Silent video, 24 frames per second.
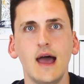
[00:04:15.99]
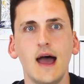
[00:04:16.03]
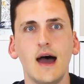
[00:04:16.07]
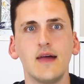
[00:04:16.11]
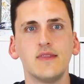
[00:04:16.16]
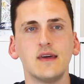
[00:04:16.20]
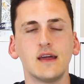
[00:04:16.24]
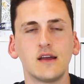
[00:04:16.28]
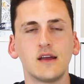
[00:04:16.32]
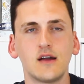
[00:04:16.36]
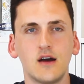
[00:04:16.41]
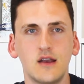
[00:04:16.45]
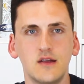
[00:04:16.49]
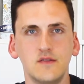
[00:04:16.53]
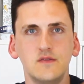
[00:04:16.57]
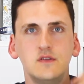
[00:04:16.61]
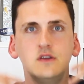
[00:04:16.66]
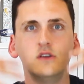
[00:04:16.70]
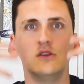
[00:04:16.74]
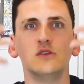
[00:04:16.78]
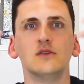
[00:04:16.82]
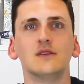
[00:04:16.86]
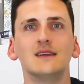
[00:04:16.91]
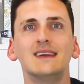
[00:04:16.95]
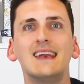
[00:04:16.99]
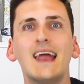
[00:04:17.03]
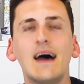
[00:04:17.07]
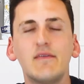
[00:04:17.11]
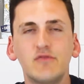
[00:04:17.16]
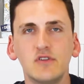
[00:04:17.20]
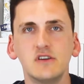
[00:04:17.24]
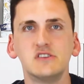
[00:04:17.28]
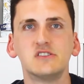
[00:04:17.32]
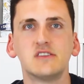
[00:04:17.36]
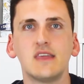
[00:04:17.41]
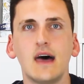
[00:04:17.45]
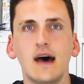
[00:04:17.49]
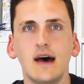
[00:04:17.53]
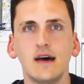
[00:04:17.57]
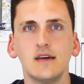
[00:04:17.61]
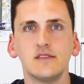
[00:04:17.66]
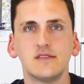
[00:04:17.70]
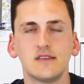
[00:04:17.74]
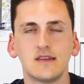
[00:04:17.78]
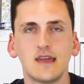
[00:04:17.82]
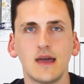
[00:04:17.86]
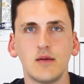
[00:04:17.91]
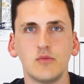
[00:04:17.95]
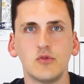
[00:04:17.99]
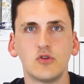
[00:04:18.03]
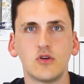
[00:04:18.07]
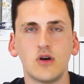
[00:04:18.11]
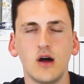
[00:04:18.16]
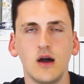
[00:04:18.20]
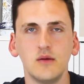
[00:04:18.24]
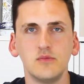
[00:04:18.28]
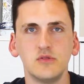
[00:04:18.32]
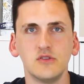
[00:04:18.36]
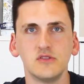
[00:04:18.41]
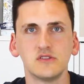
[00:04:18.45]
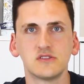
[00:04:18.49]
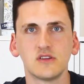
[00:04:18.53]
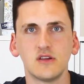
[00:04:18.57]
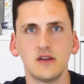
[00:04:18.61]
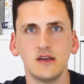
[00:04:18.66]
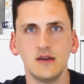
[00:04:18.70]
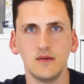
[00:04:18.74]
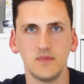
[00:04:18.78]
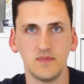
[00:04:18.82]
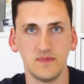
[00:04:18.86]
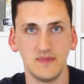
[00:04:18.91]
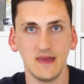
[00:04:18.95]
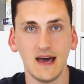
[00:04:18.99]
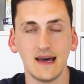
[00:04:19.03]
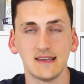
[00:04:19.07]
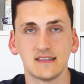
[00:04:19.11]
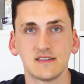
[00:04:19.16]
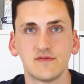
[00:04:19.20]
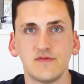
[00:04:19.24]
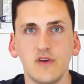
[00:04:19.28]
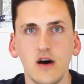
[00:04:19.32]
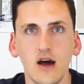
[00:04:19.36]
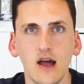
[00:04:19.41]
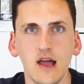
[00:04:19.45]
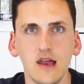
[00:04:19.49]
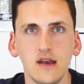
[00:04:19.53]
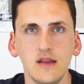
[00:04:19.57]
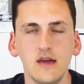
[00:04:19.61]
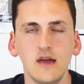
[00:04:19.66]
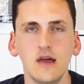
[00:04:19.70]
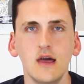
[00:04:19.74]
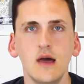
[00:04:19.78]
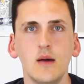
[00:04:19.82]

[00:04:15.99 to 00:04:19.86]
and then kind of leverage that to get more eyeballs on it. That's fine.